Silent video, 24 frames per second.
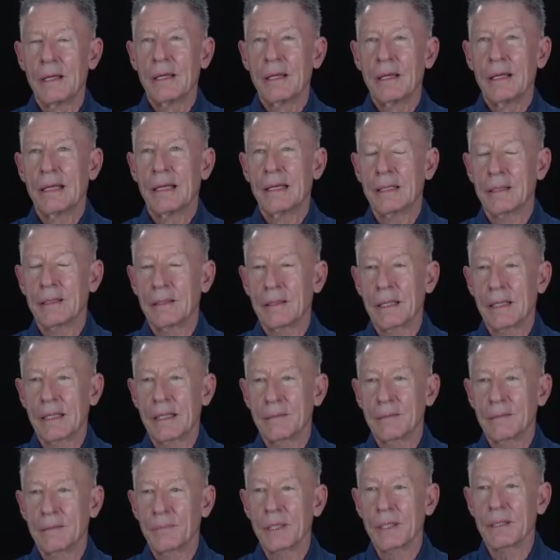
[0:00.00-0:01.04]

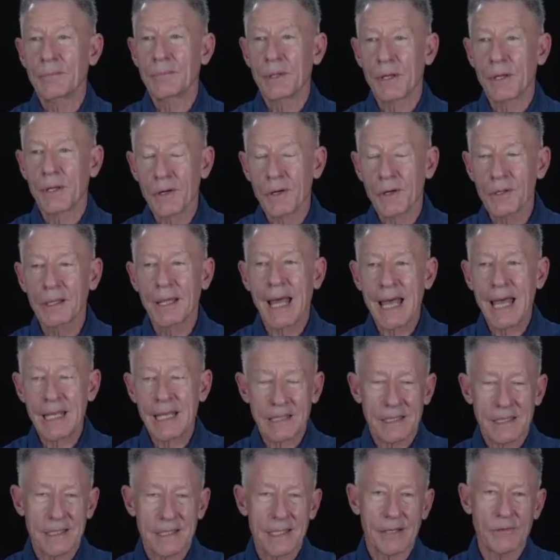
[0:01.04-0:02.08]
But her
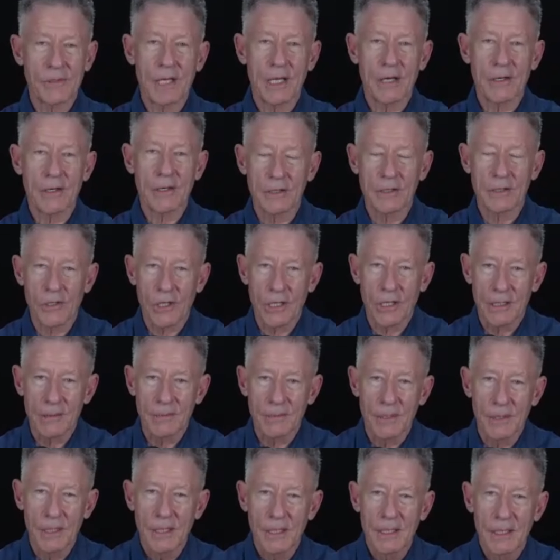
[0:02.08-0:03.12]
last secretarial job
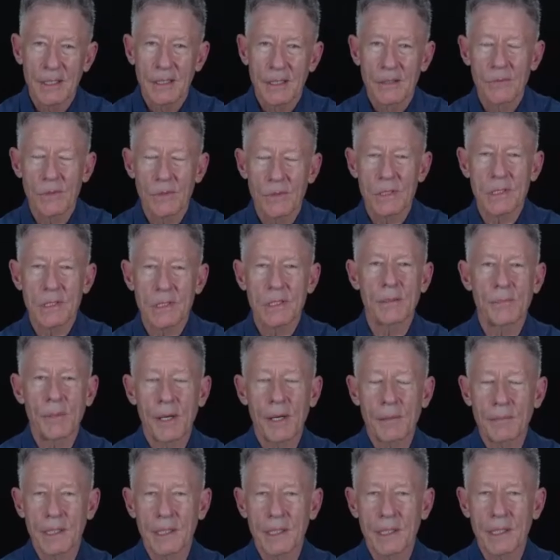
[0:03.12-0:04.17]
was in the
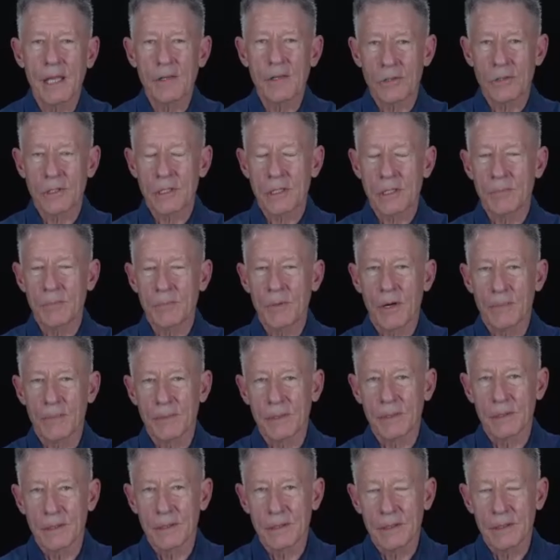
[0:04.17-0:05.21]
publications
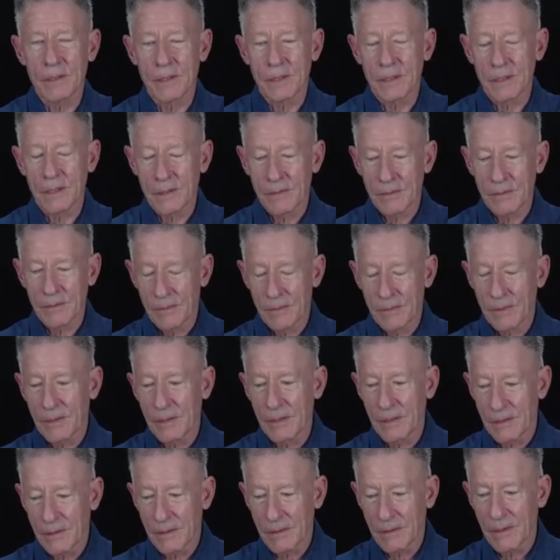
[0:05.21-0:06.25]
department
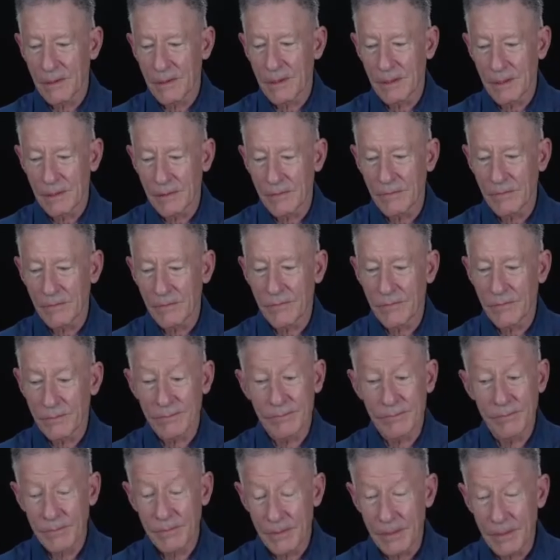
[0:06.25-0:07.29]
of
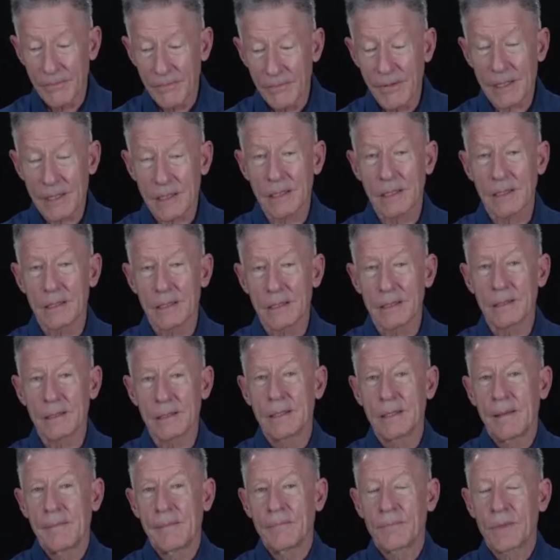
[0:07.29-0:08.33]
Exxon.
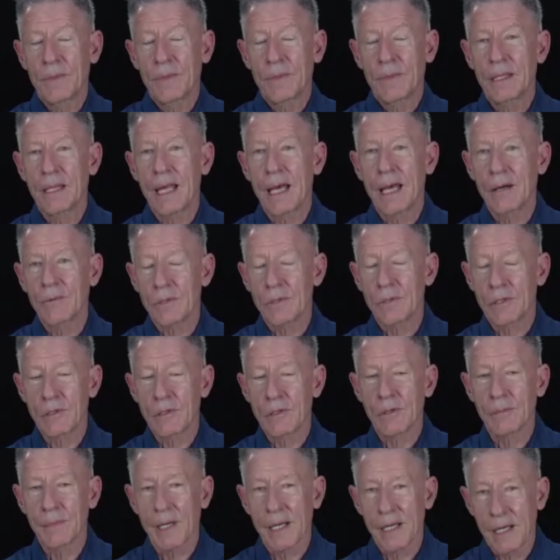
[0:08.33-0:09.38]
And that was
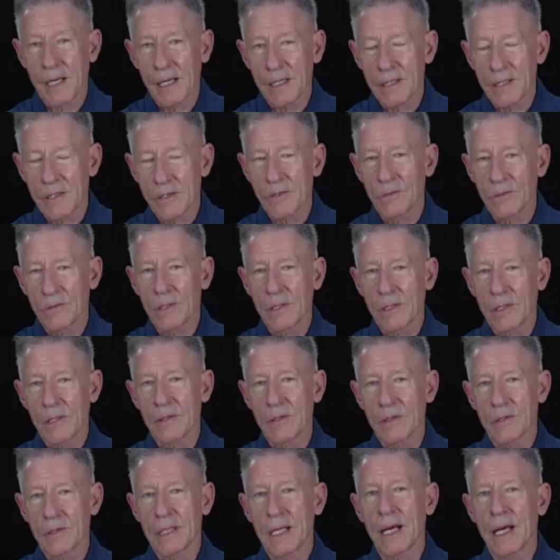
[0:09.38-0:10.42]
during my high school
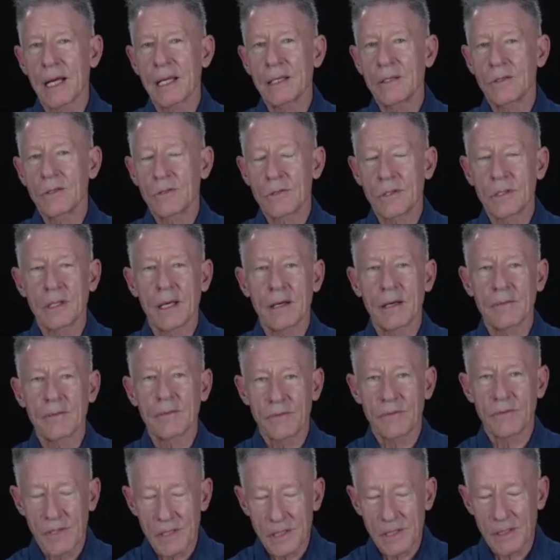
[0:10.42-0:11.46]
years. And I used to love
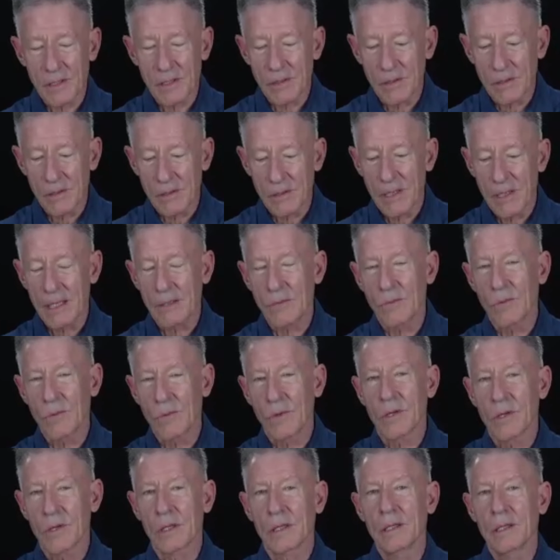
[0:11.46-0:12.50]
to visit her at
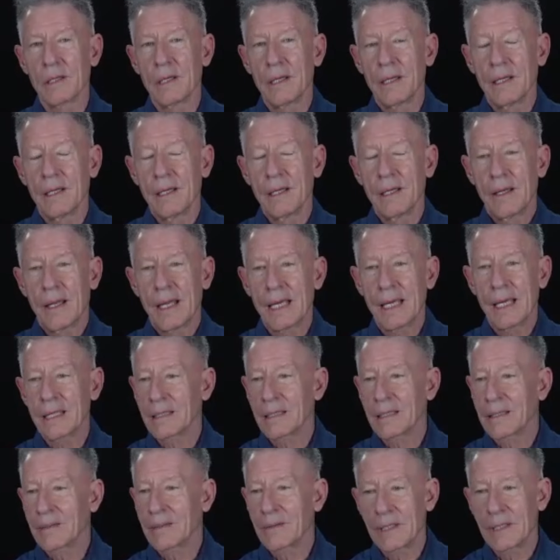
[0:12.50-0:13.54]
work
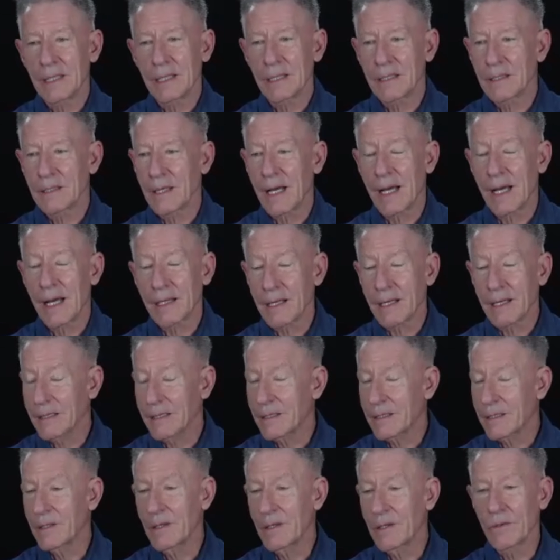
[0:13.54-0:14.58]
and I got
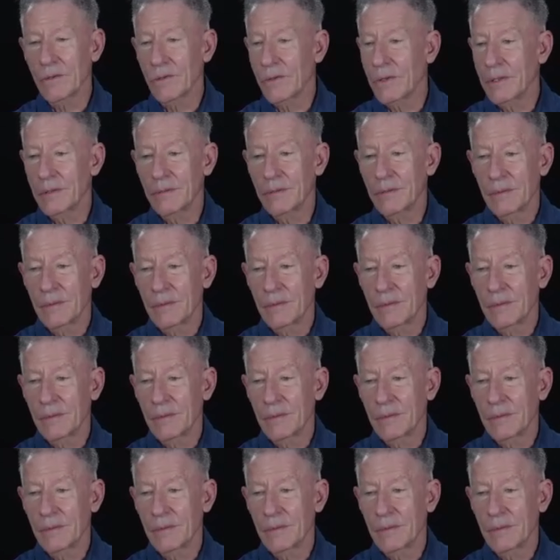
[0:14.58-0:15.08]
to know the